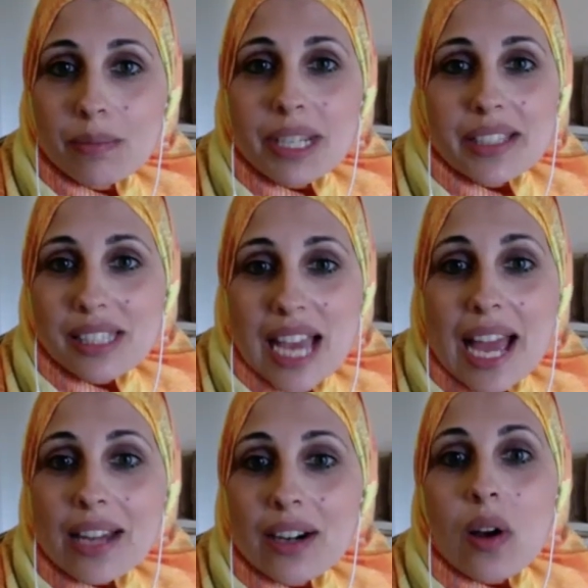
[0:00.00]
because
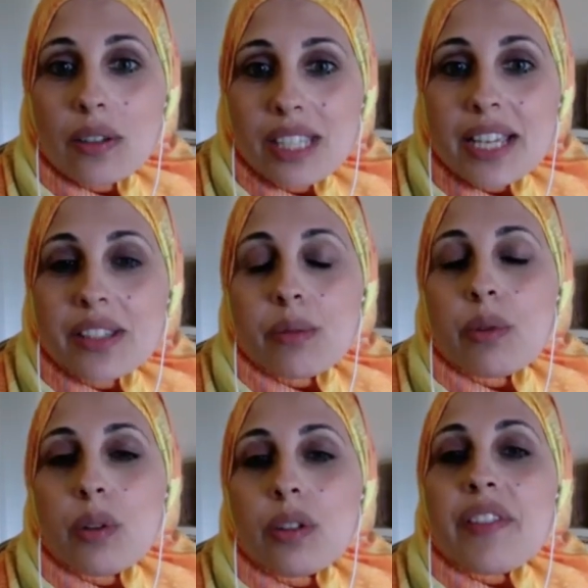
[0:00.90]
that all takes a
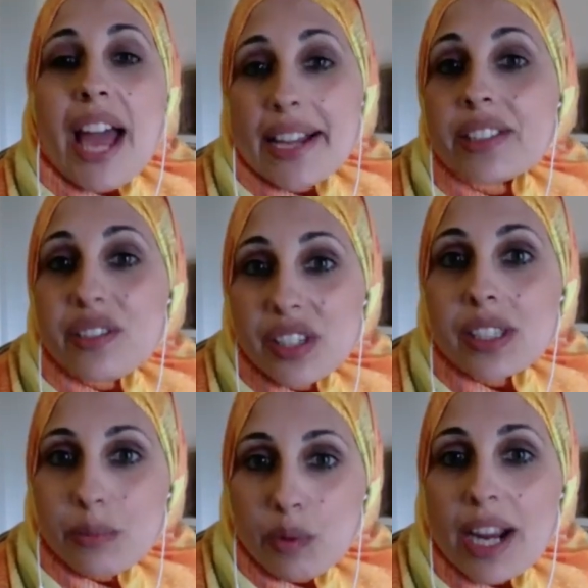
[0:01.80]
role of
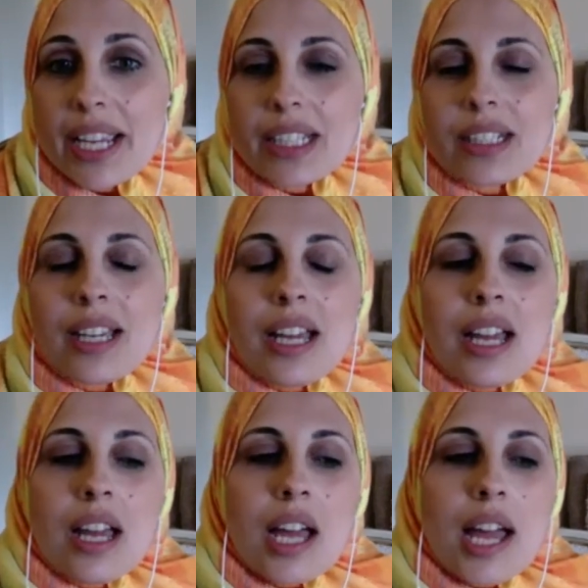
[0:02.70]
activism, right?
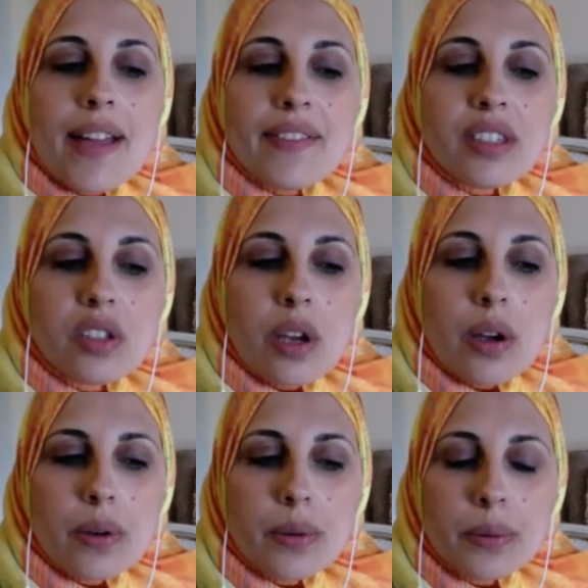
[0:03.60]
Yes. And
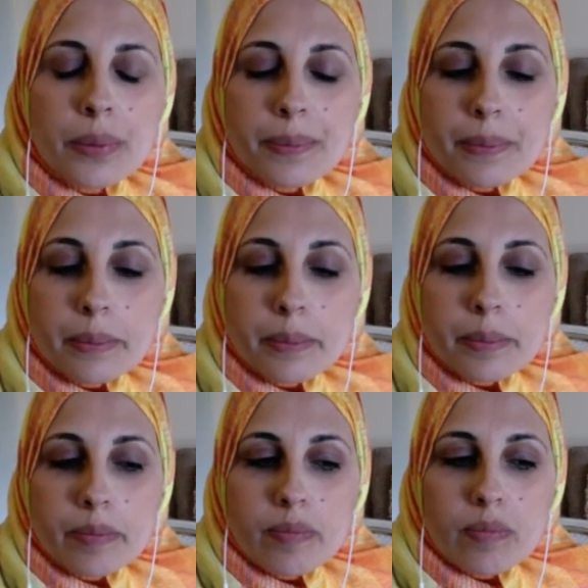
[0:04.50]
so
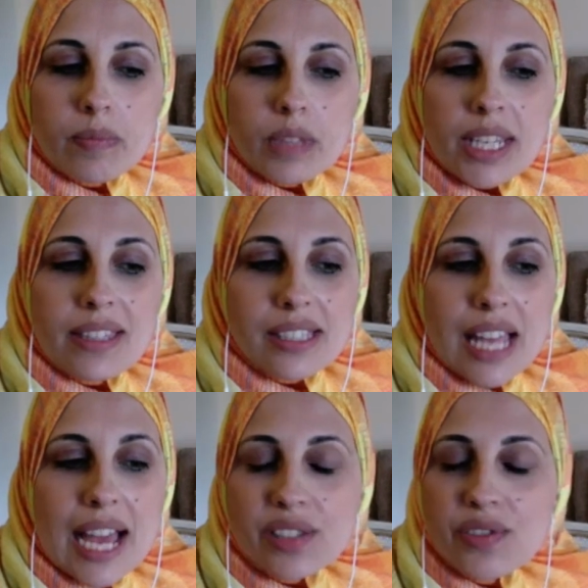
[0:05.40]
in these
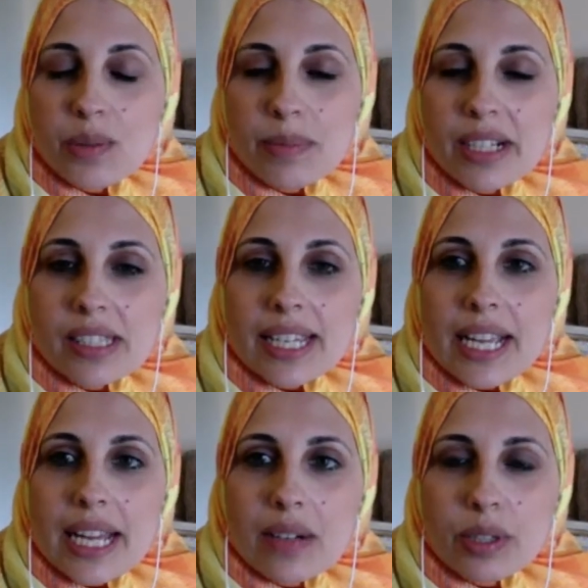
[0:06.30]
last few minutes, I
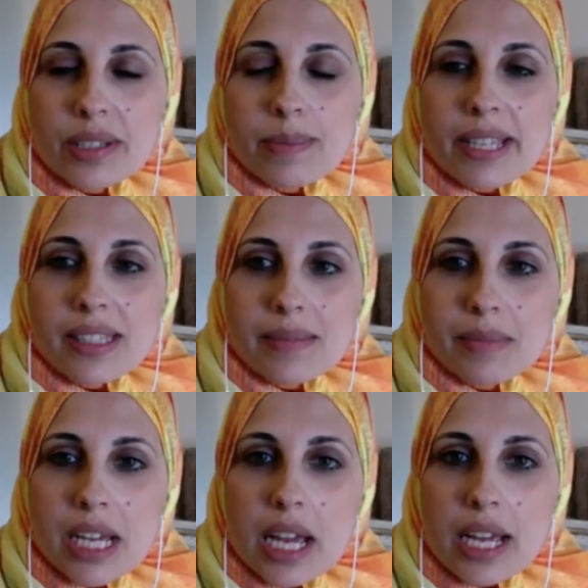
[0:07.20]
kind of want to spend some
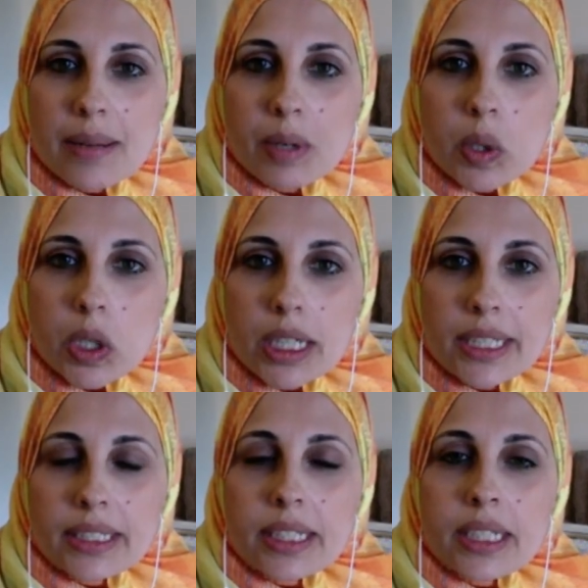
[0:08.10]
time
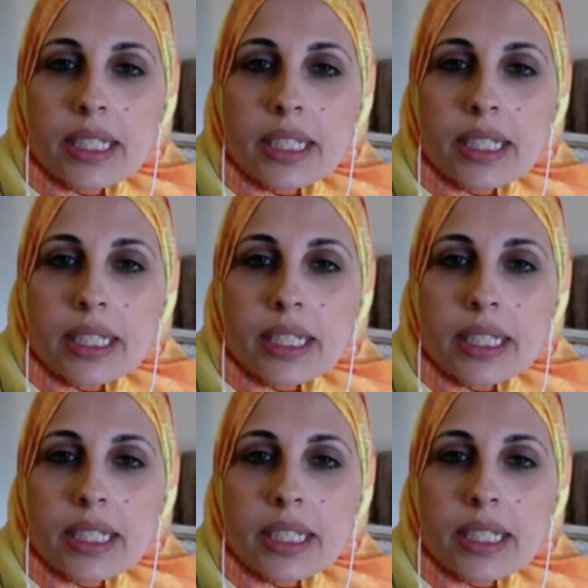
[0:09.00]
on